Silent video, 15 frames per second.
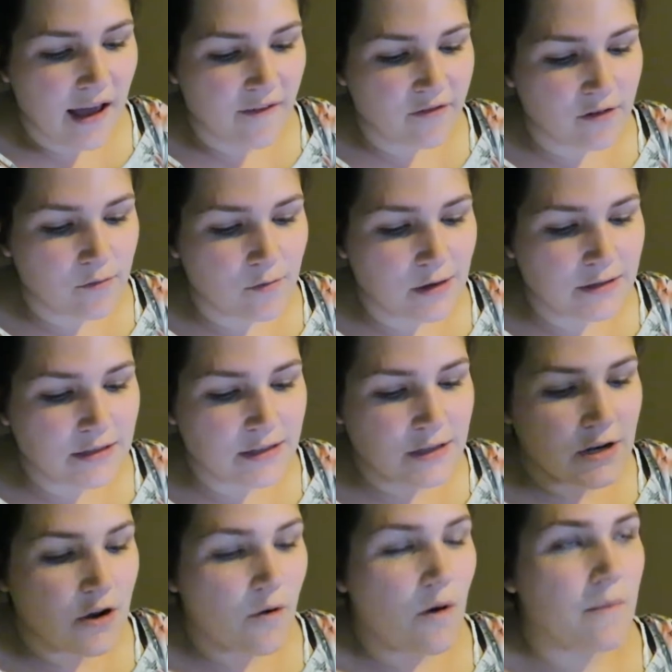everyone to
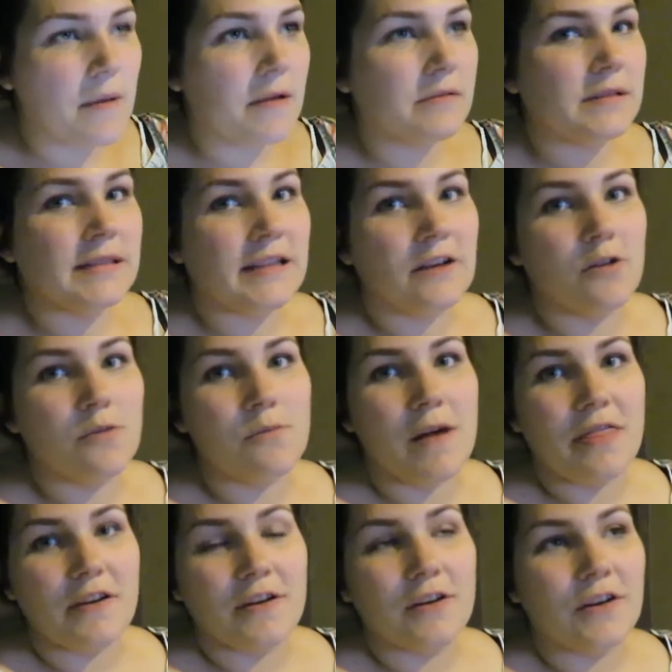know about single
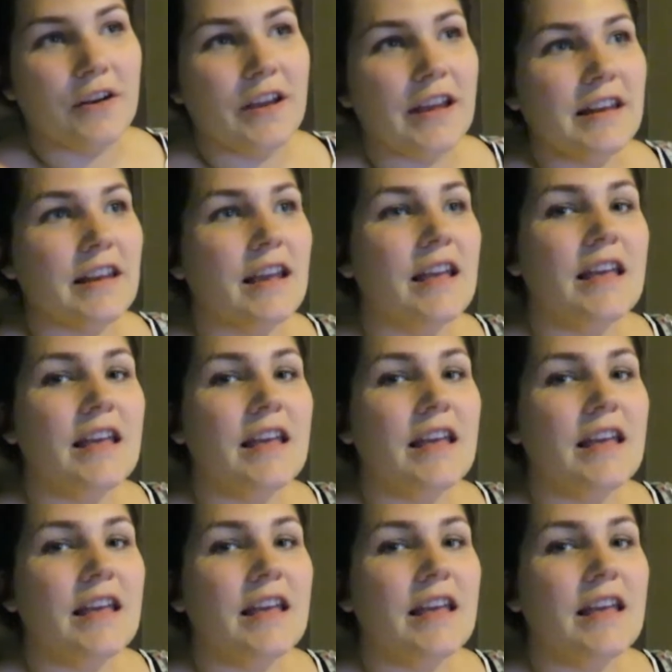motherhood?